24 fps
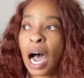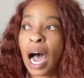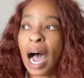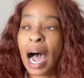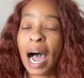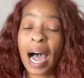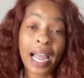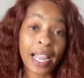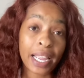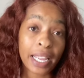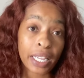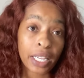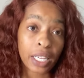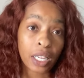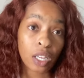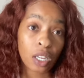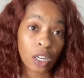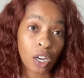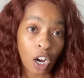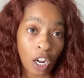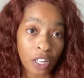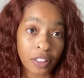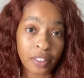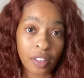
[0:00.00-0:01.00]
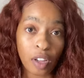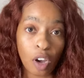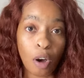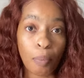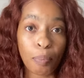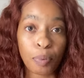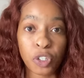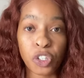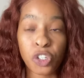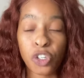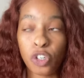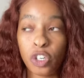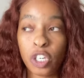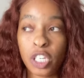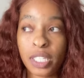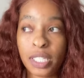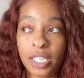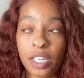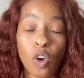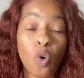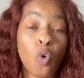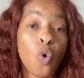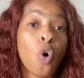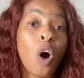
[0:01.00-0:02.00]
I got the
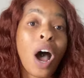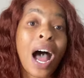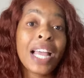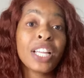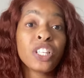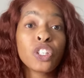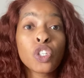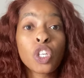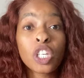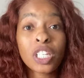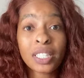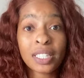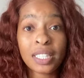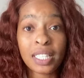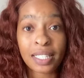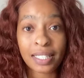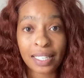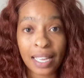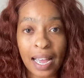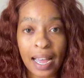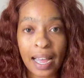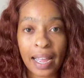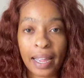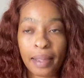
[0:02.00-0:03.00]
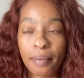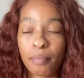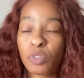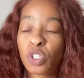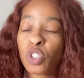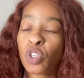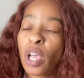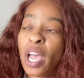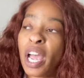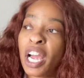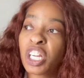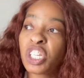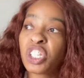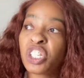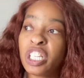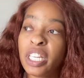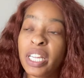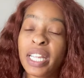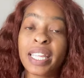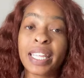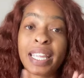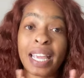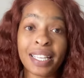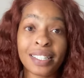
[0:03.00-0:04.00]
opportunity, or I took the time to
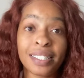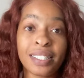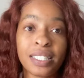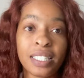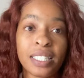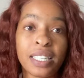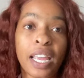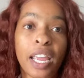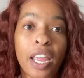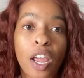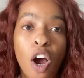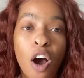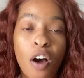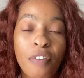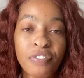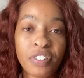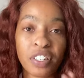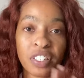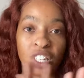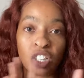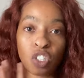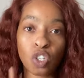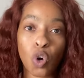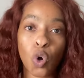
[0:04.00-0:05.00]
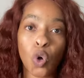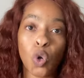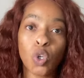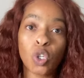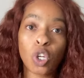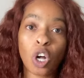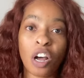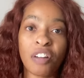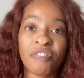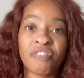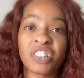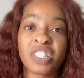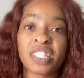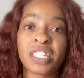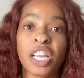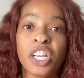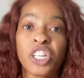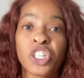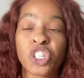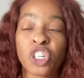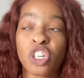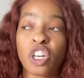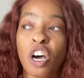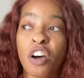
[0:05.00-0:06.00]
actually, yesterday, after this whole
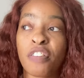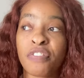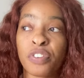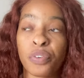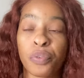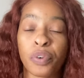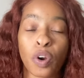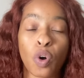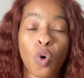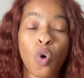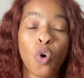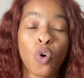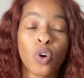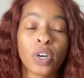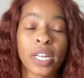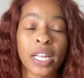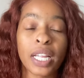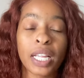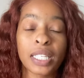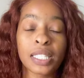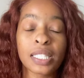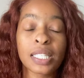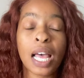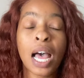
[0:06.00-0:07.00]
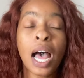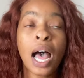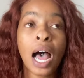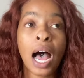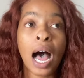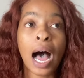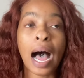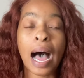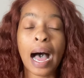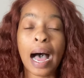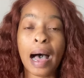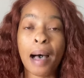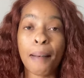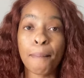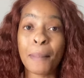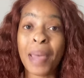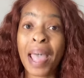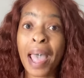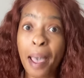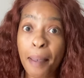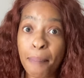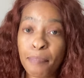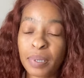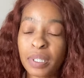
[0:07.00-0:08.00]
conversation of the recordings
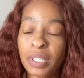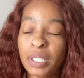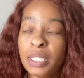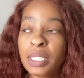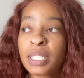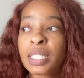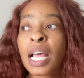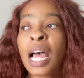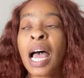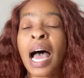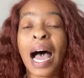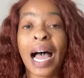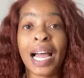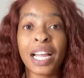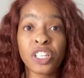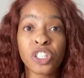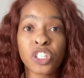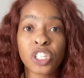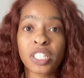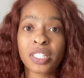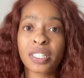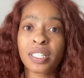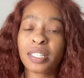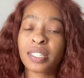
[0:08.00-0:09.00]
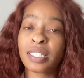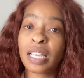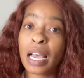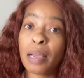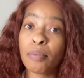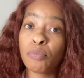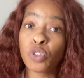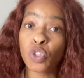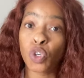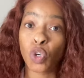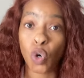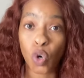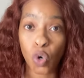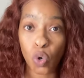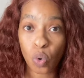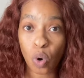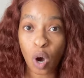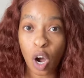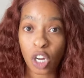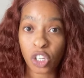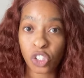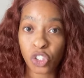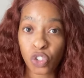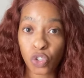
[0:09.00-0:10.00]
happened, I took the time to go
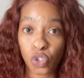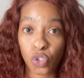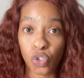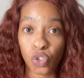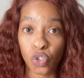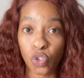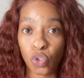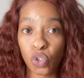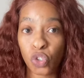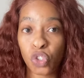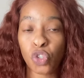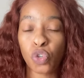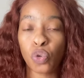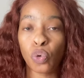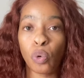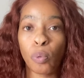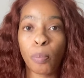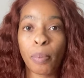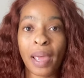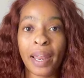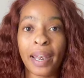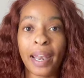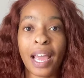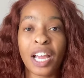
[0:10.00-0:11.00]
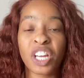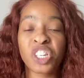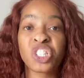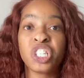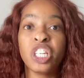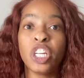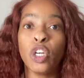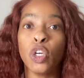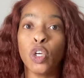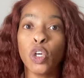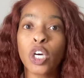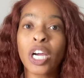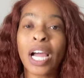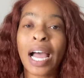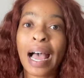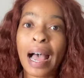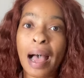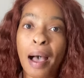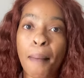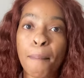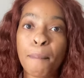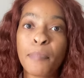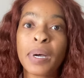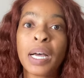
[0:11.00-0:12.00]
onto YouTube and actually look
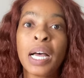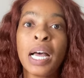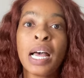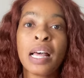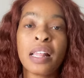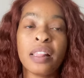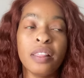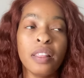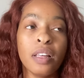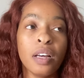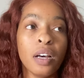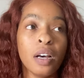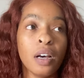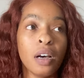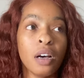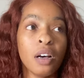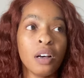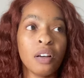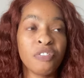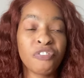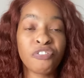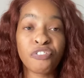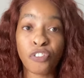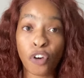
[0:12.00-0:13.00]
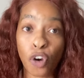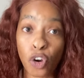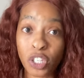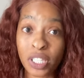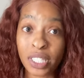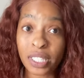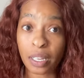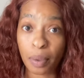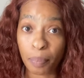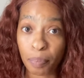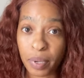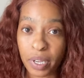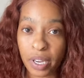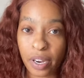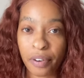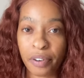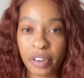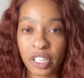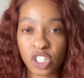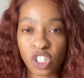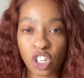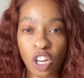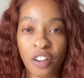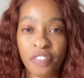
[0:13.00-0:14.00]
up the first
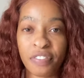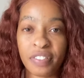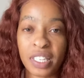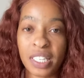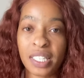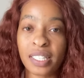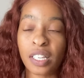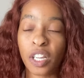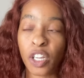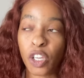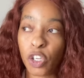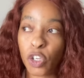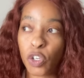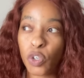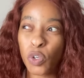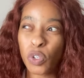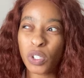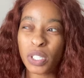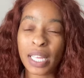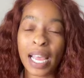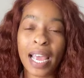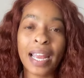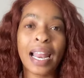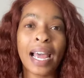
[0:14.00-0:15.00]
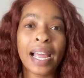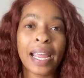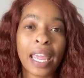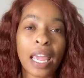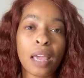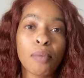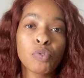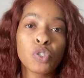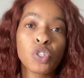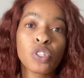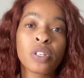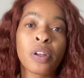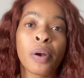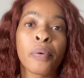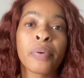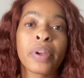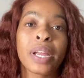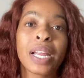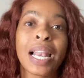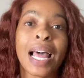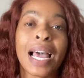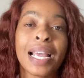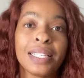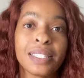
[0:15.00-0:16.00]
appearance of these accused. And I came to the
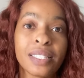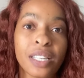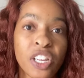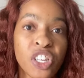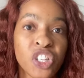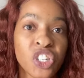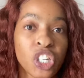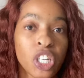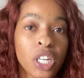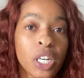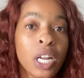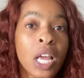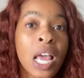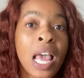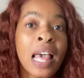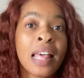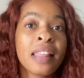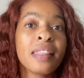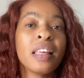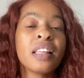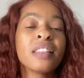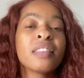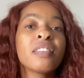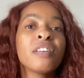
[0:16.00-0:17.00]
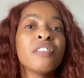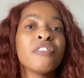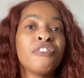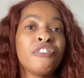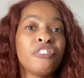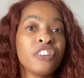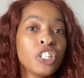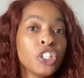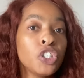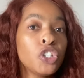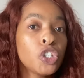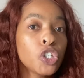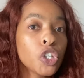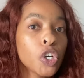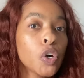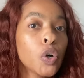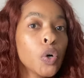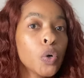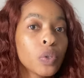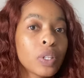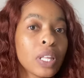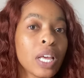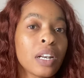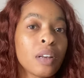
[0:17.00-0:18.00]
realization that the
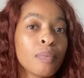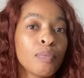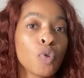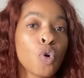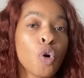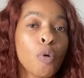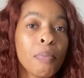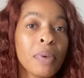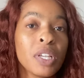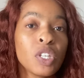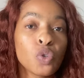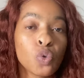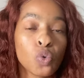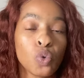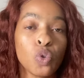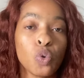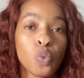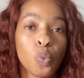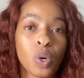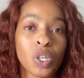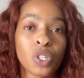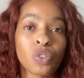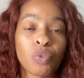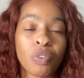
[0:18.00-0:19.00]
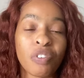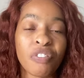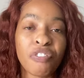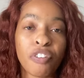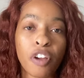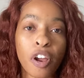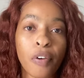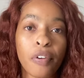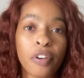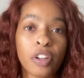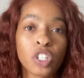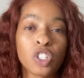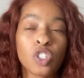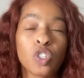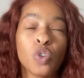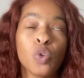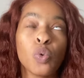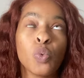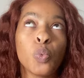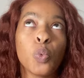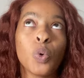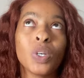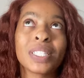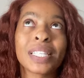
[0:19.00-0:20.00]
video that Mgomezulu was referring to
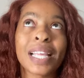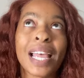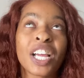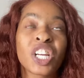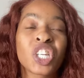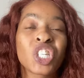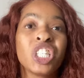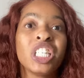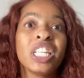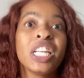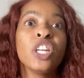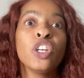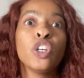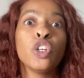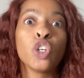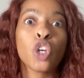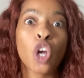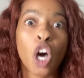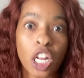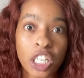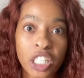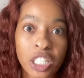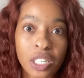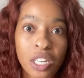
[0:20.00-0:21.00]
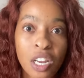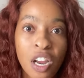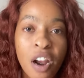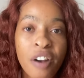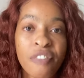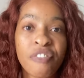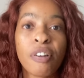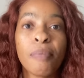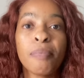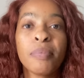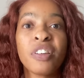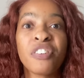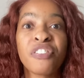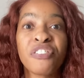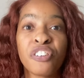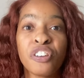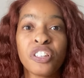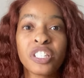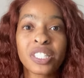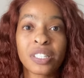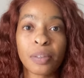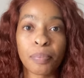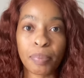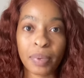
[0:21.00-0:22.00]
was actually not from the
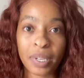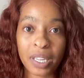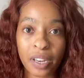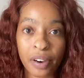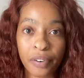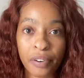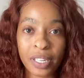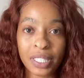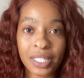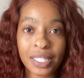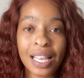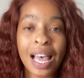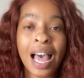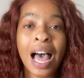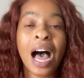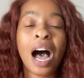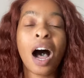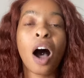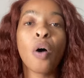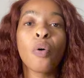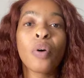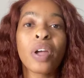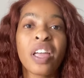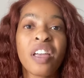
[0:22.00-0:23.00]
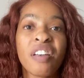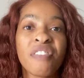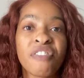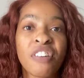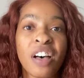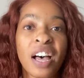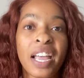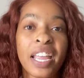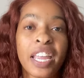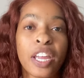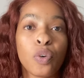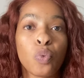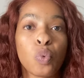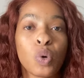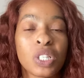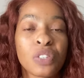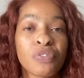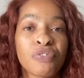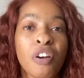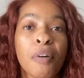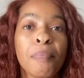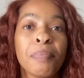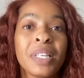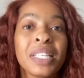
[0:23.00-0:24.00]
first appearance. However, it was
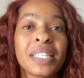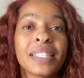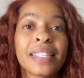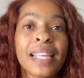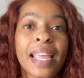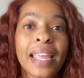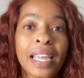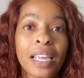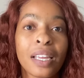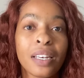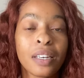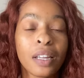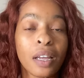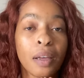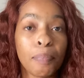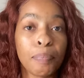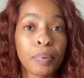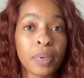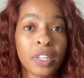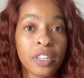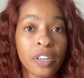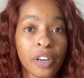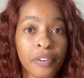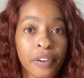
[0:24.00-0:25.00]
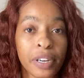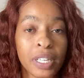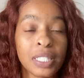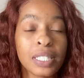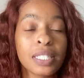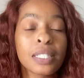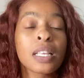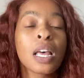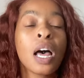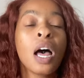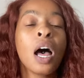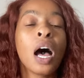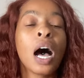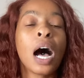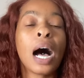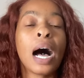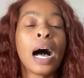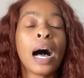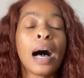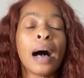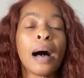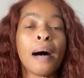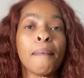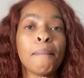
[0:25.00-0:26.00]
from the second appearance
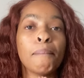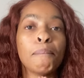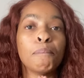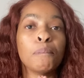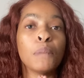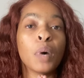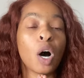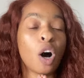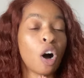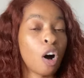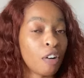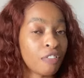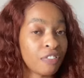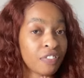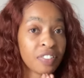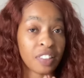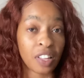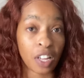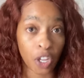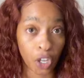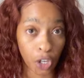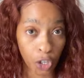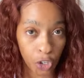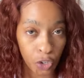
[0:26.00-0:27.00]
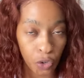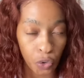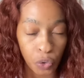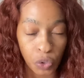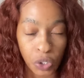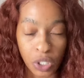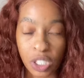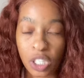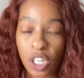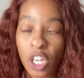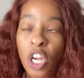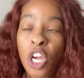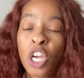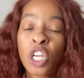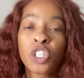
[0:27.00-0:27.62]
of the accused.